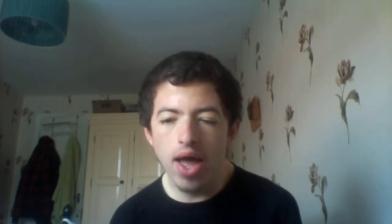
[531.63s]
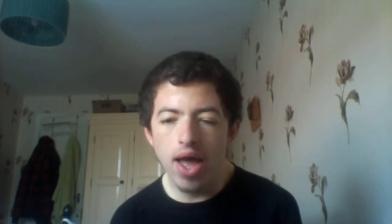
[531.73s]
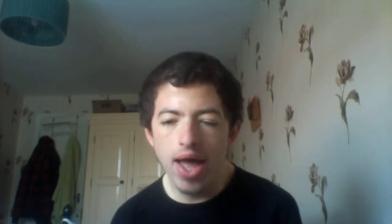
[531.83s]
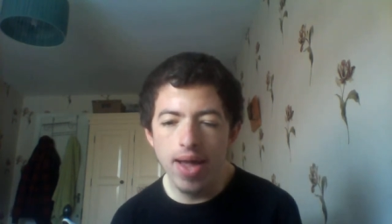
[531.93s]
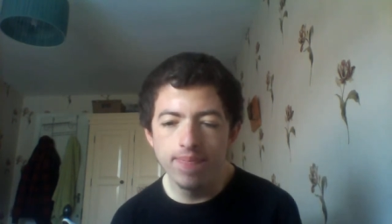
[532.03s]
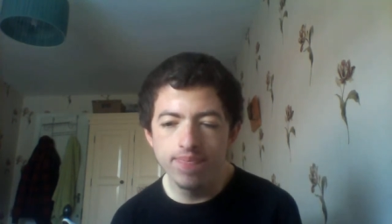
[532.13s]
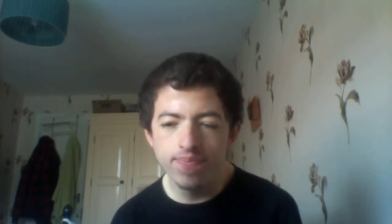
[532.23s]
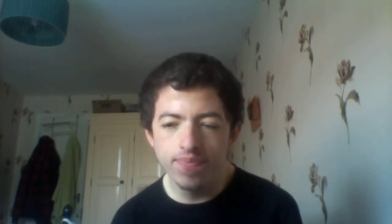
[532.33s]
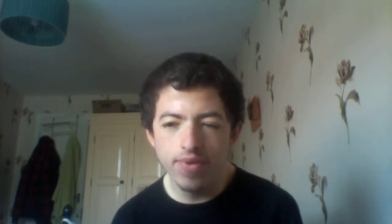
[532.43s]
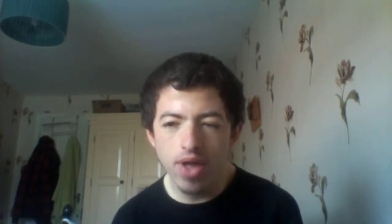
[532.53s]
Um,
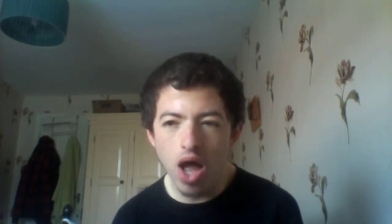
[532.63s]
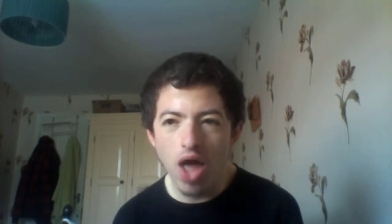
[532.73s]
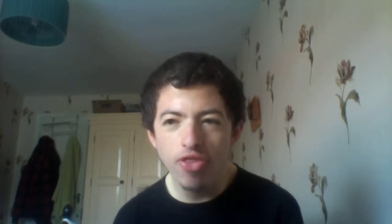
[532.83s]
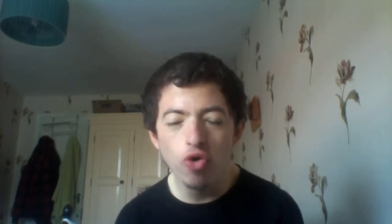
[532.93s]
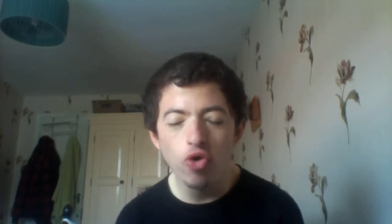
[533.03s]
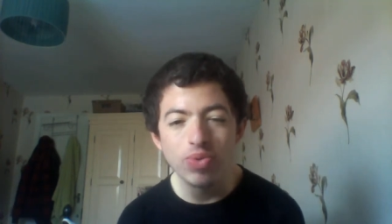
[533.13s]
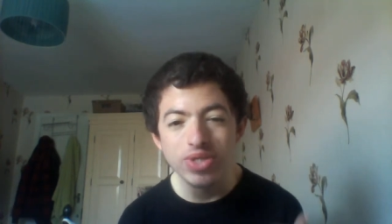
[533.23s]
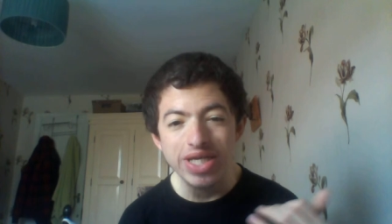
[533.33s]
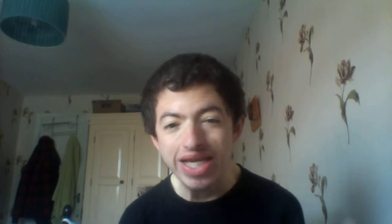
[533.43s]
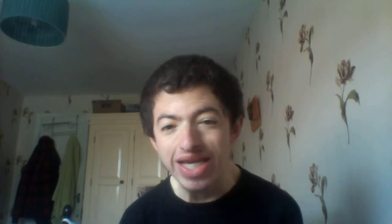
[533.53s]
I thought it
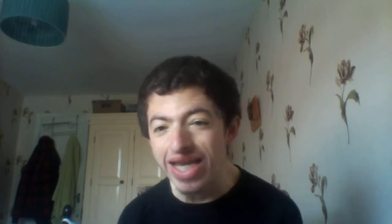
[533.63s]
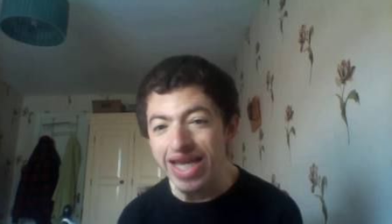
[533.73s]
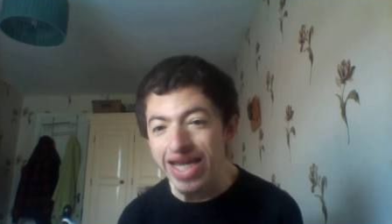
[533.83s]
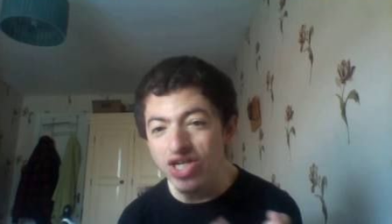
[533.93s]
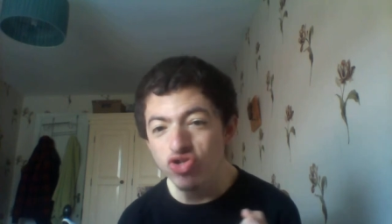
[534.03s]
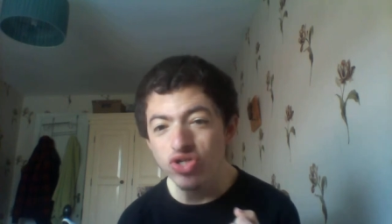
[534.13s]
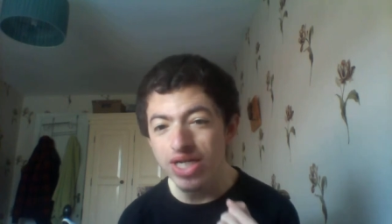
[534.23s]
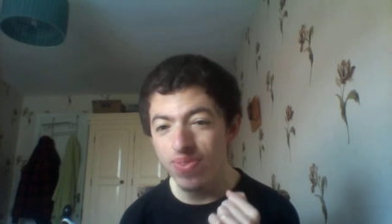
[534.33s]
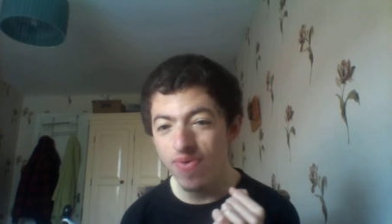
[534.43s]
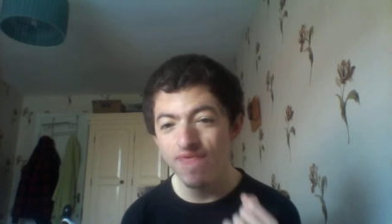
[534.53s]
was
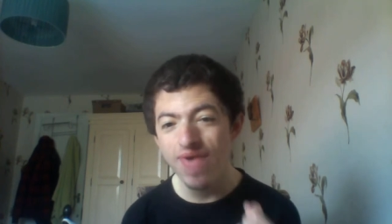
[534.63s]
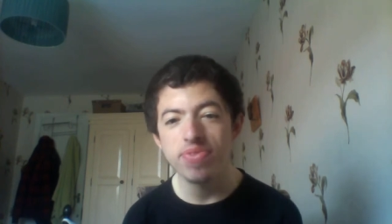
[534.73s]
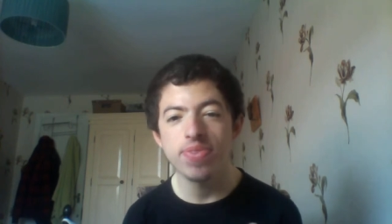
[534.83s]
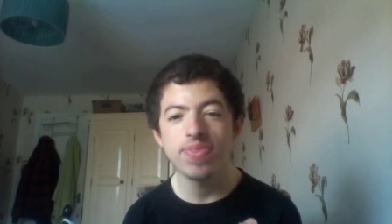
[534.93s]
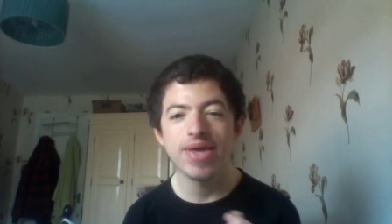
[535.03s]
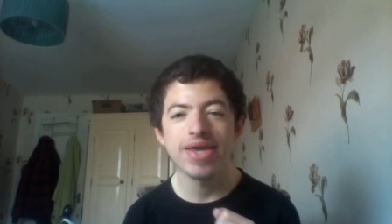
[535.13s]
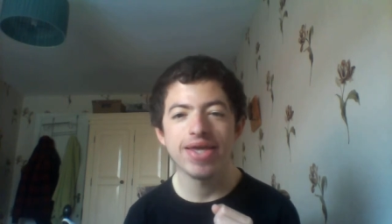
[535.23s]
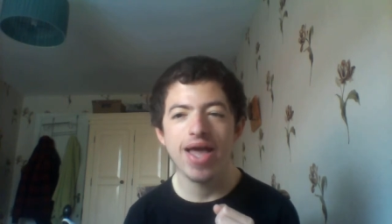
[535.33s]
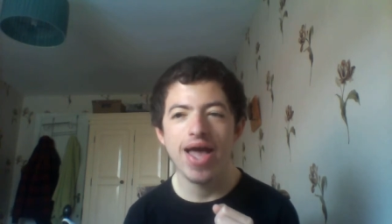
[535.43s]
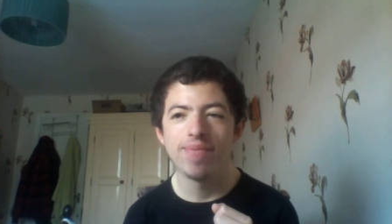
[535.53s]
interesting the fact that
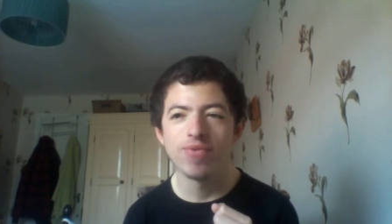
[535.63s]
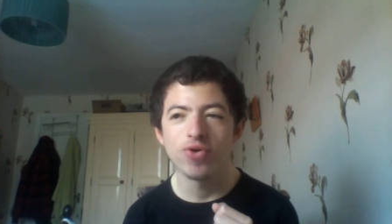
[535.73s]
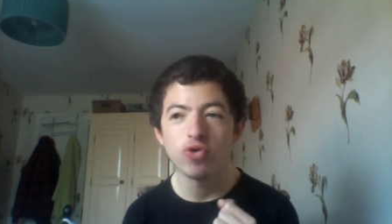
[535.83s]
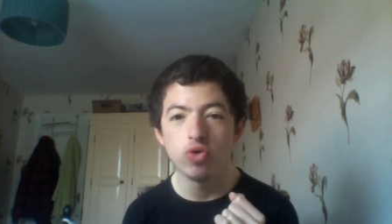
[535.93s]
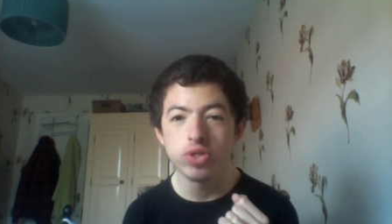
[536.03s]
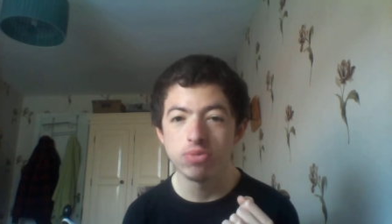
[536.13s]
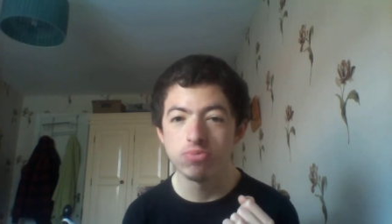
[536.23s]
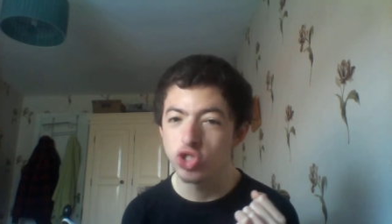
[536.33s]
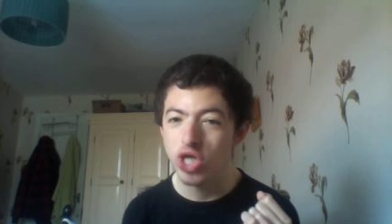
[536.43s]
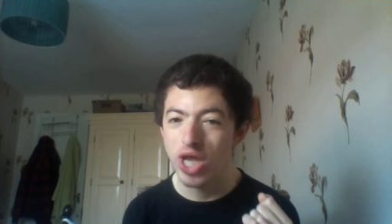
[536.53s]
they um, called
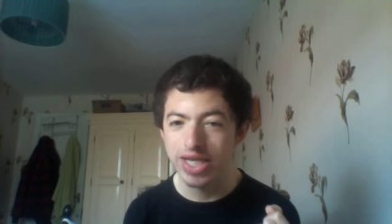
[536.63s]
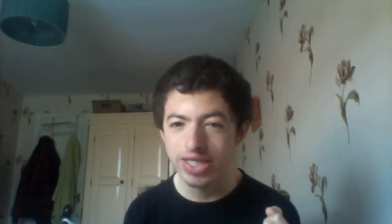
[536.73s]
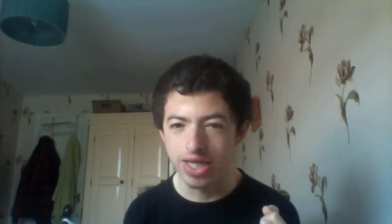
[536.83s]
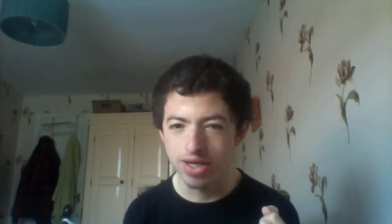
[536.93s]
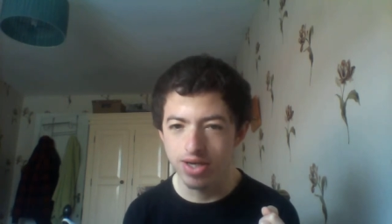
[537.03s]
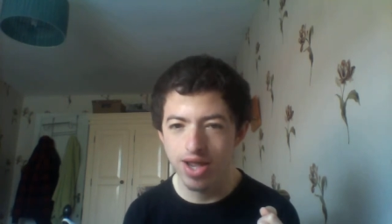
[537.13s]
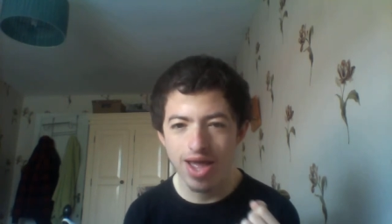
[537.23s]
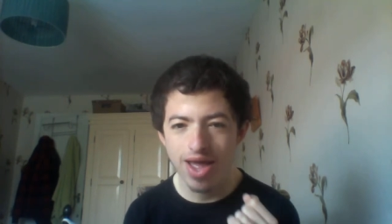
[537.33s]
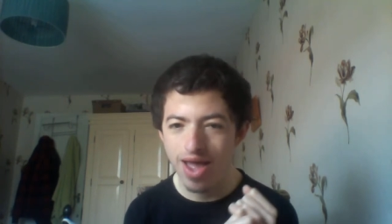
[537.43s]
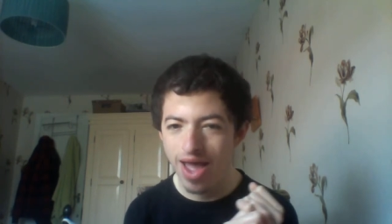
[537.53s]
him Jason,
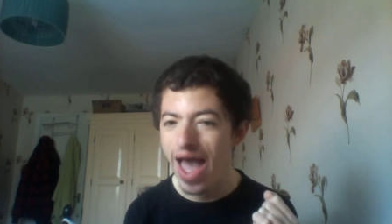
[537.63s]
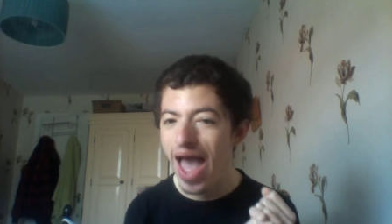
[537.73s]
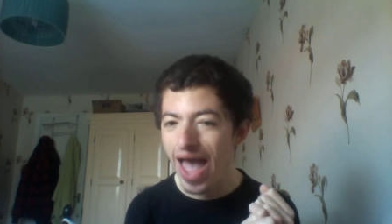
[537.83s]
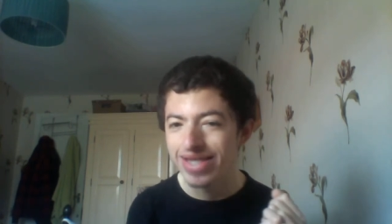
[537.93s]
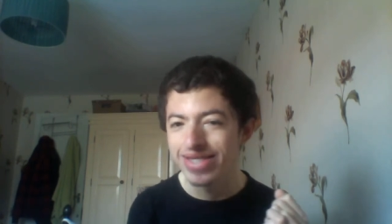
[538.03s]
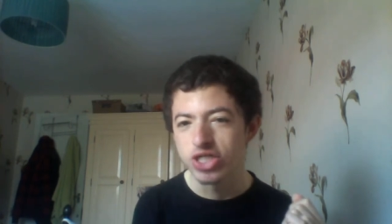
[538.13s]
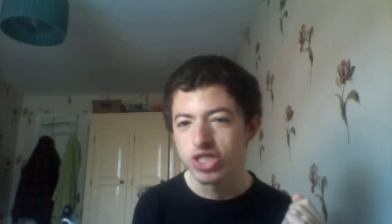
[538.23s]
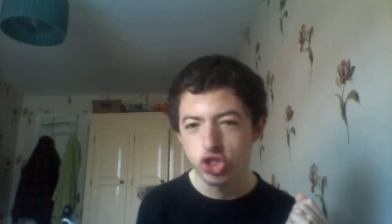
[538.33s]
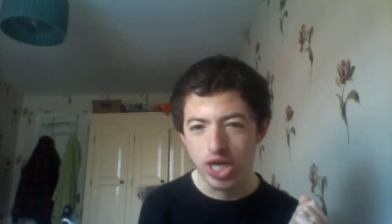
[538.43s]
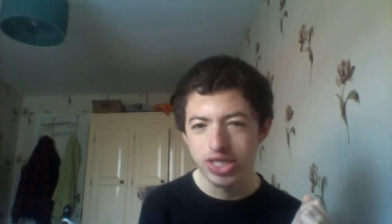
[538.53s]
as
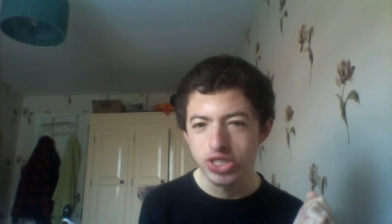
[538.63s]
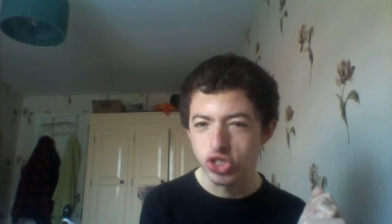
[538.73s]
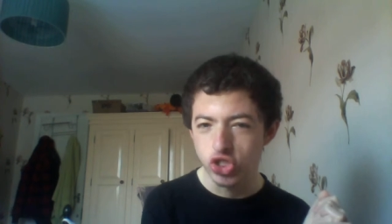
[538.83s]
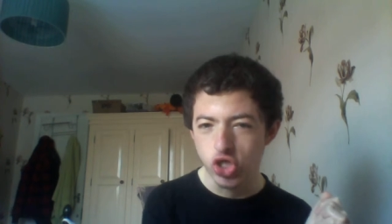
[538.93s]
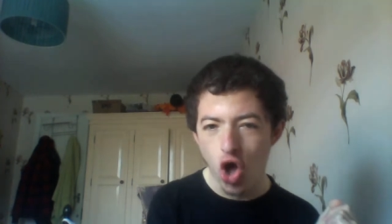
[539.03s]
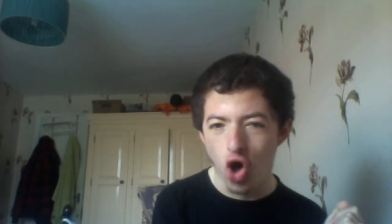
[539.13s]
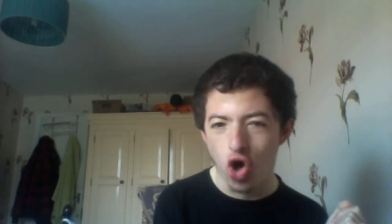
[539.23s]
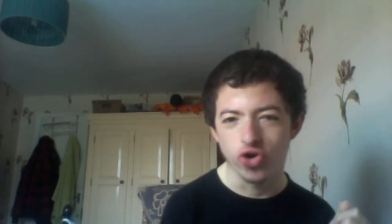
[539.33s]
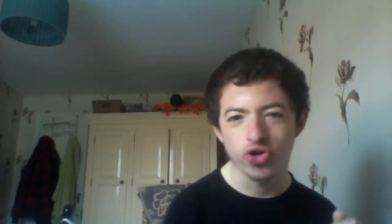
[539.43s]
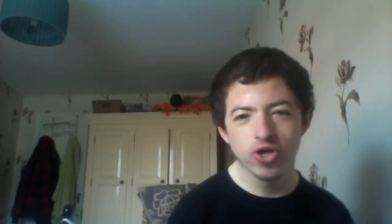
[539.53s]
in Jason
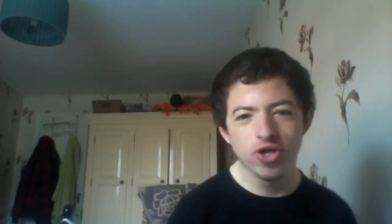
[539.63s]
Todd.